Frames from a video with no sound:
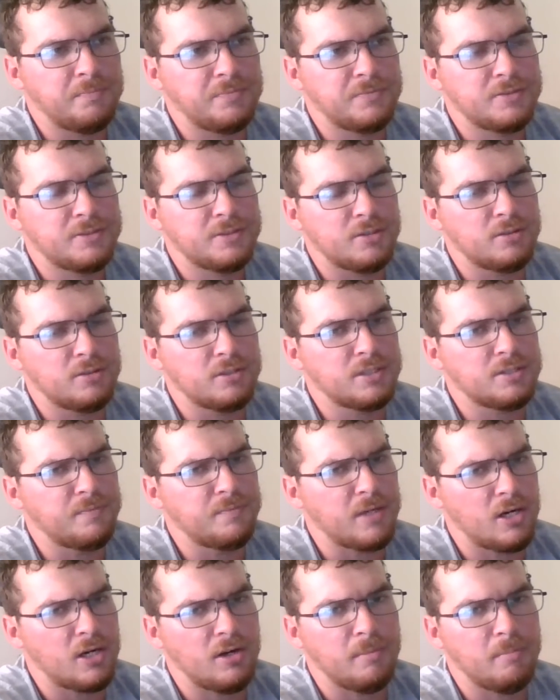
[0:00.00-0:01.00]
So it's a
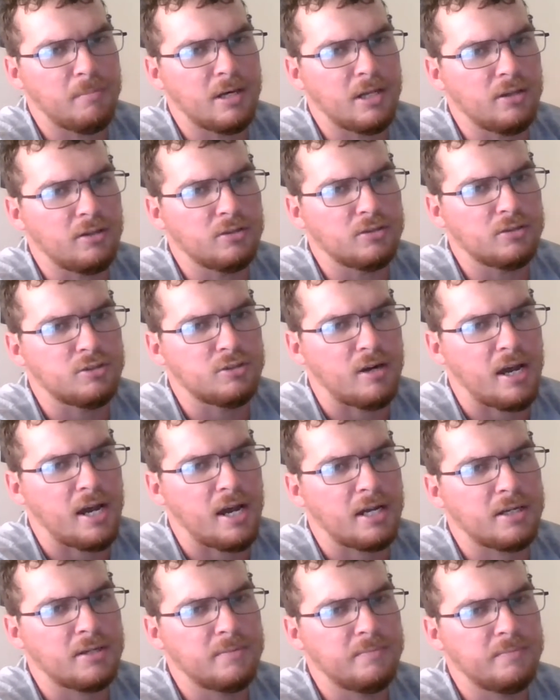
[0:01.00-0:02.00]
very mellow
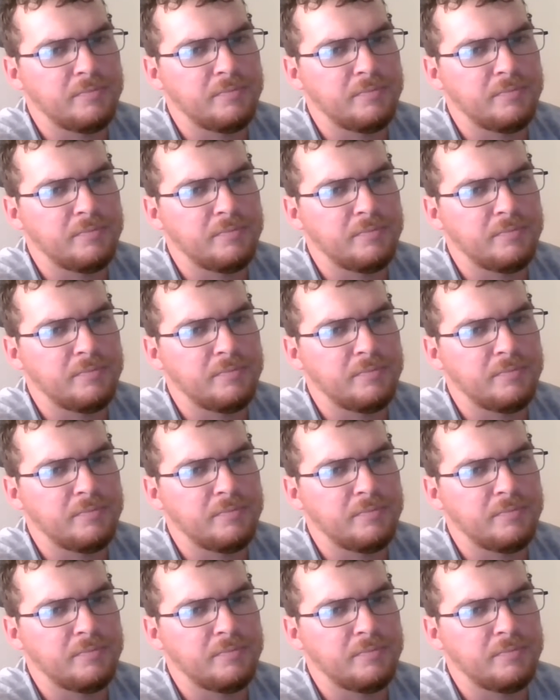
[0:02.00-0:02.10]
track.